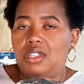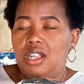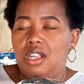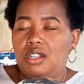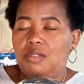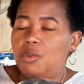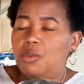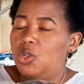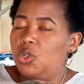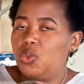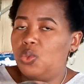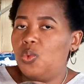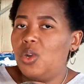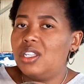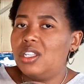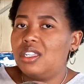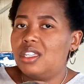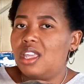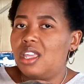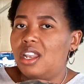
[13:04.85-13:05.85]
that, because
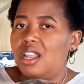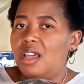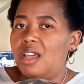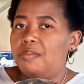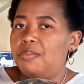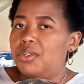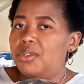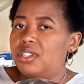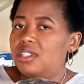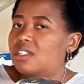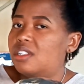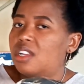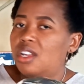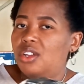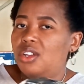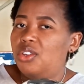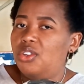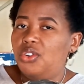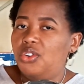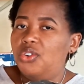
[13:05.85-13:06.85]
once that happens,
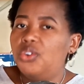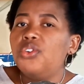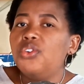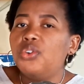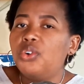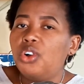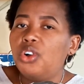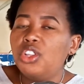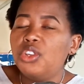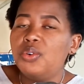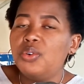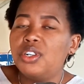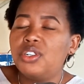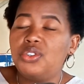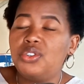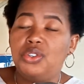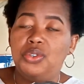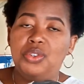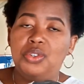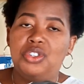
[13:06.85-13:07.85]
all you want to
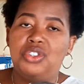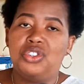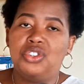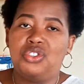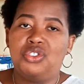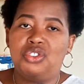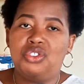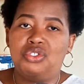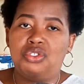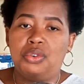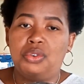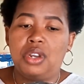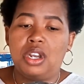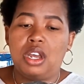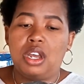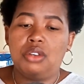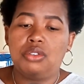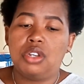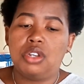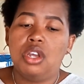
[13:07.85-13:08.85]
do is just to throw it
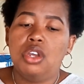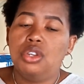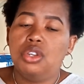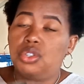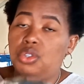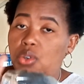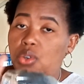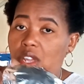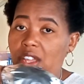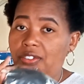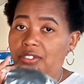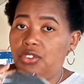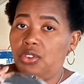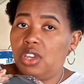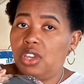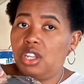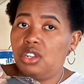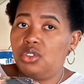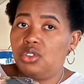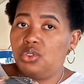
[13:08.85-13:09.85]
out. So if you
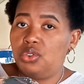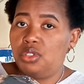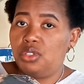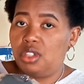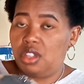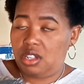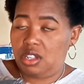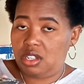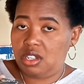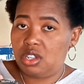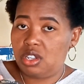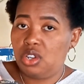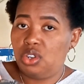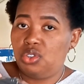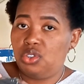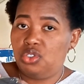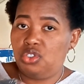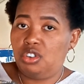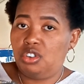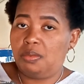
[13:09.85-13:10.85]
can do this
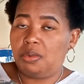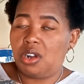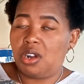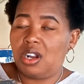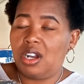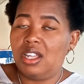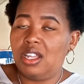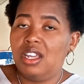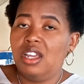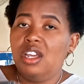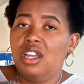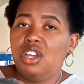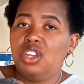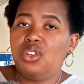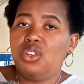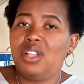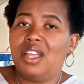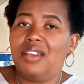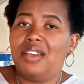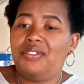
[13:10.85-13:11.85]
to your broccoli,
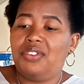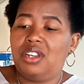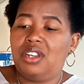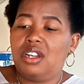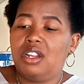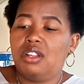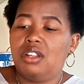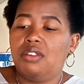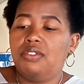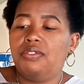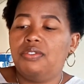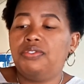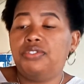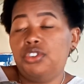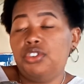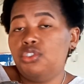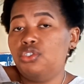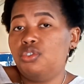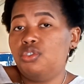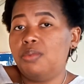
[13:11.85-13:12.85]
you'll have it for
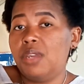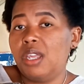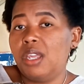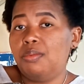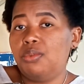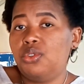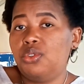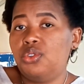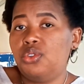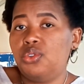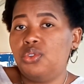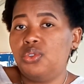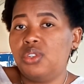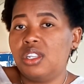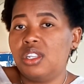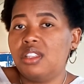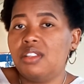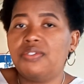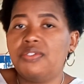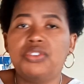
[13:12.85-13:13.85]
you to be able to use
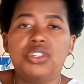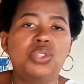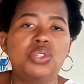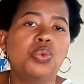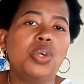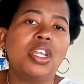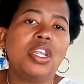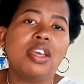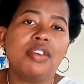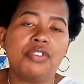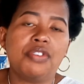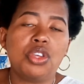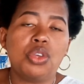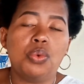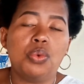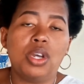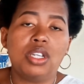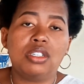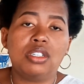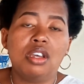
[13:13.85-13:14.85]
in the fridge whenever you
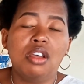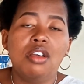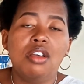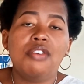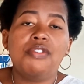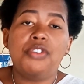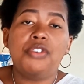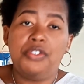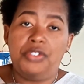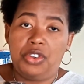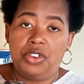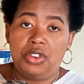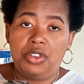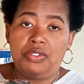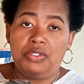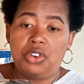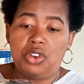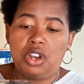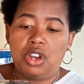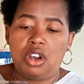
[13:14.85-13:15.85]
want for very,
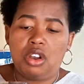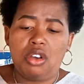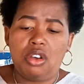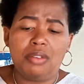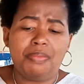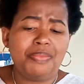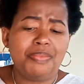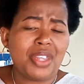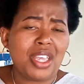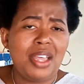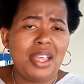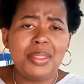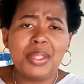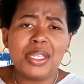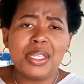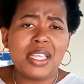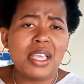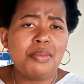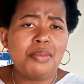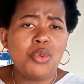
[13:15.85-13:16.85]
very long. And the
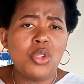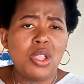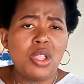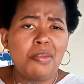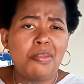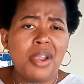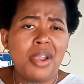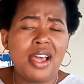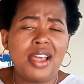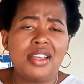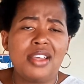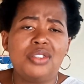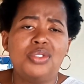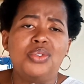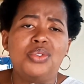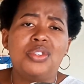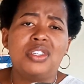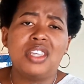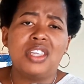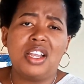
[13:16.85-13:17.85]
same will apply
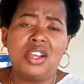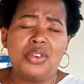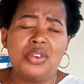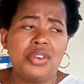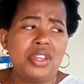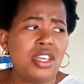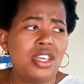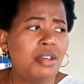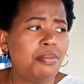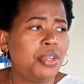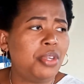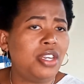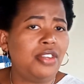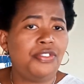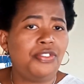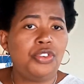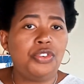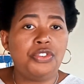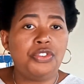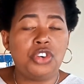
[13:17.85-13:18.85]
to celery. I mean,
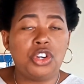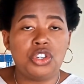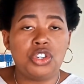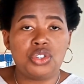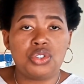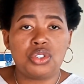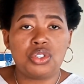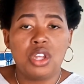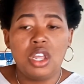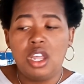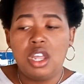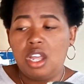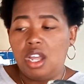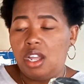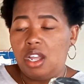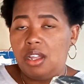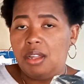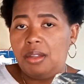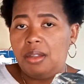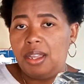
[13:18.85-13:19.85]
if you've got
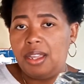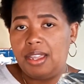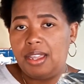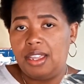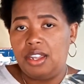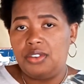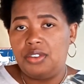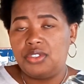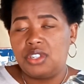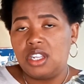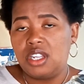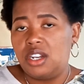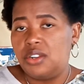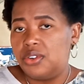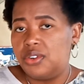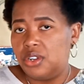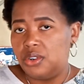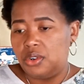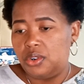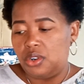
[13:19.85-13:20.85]
a head of
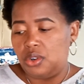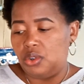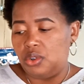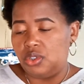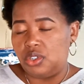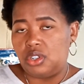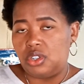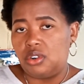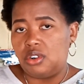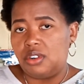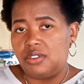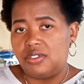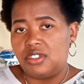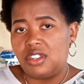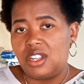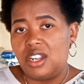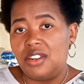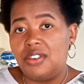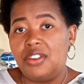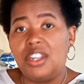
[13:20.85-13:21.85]
celery or a whole stalk of
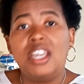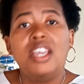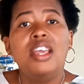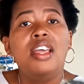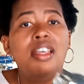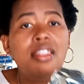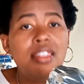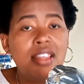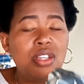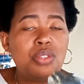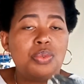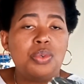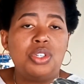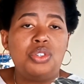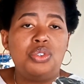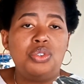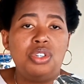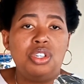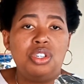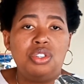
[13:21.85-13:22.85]
celery, that's what
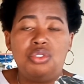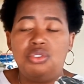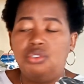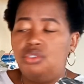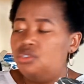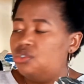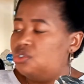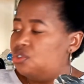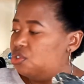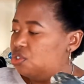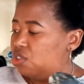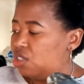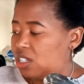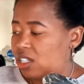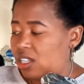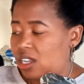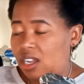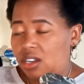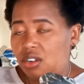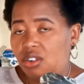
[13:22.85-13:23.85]
you need to do. You just
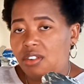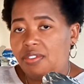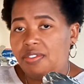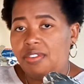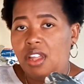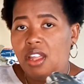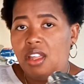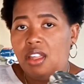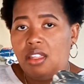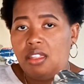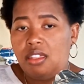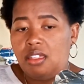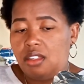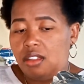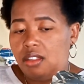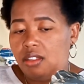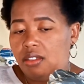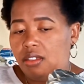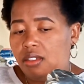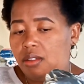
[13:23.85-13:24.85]
cut off
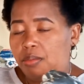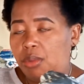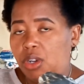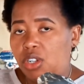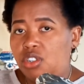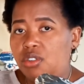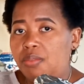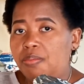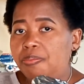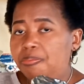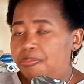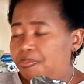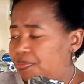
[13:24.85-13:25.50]
the bottom,